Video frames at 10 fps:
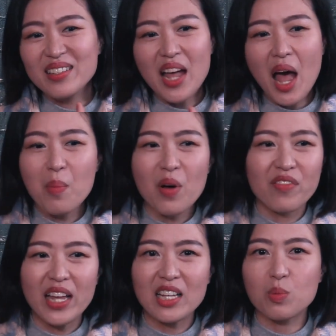type
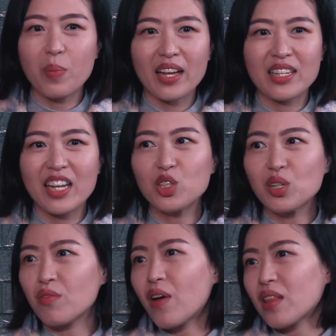of
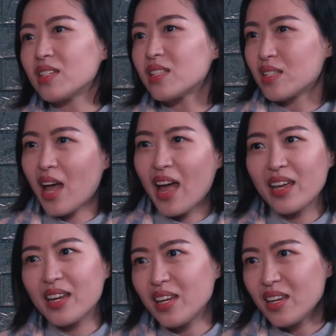expectation from the
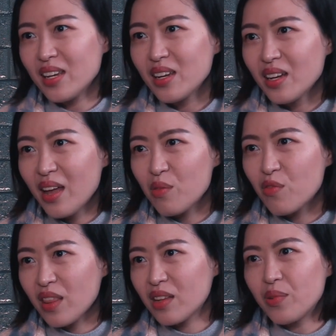society and
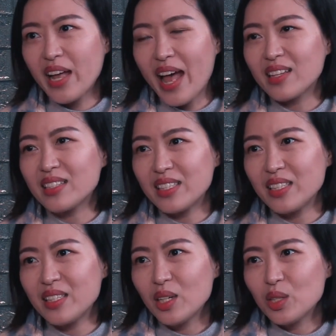from the
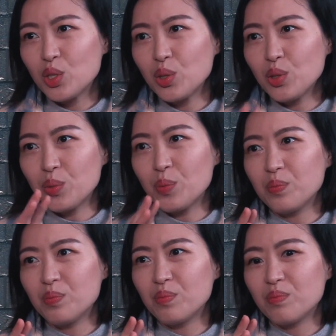reality to
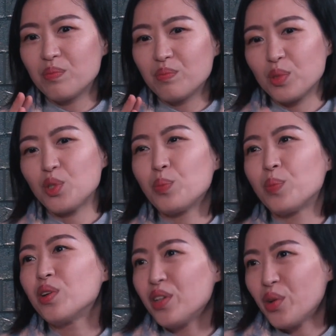
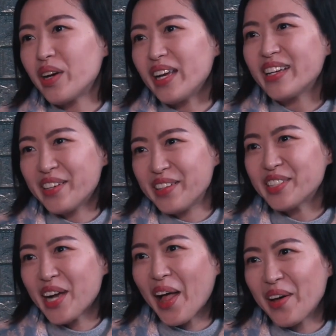put your inner
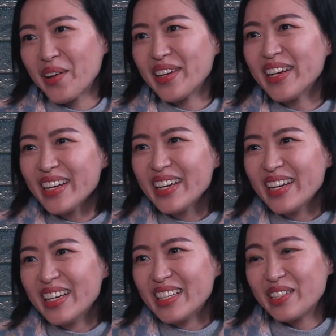child,
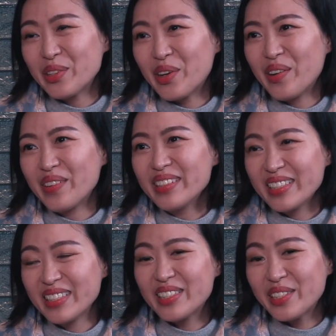
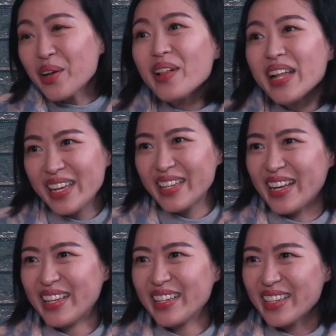still
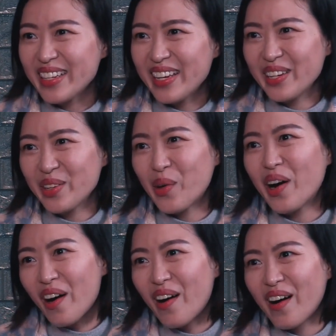hidden in your
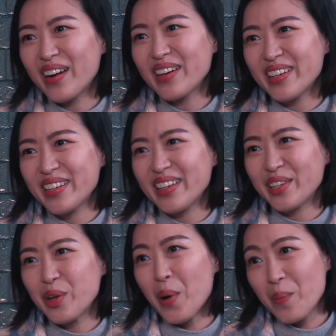heart,
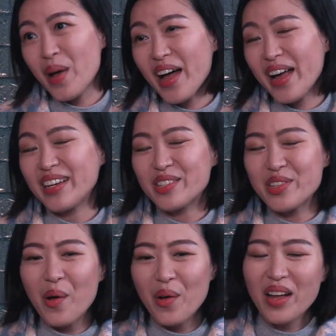in your mind.
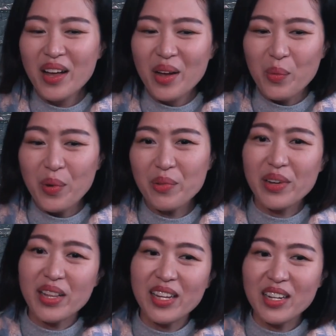So we
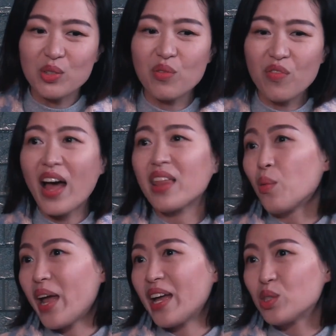really need to find a
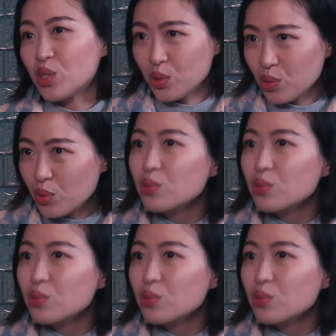way to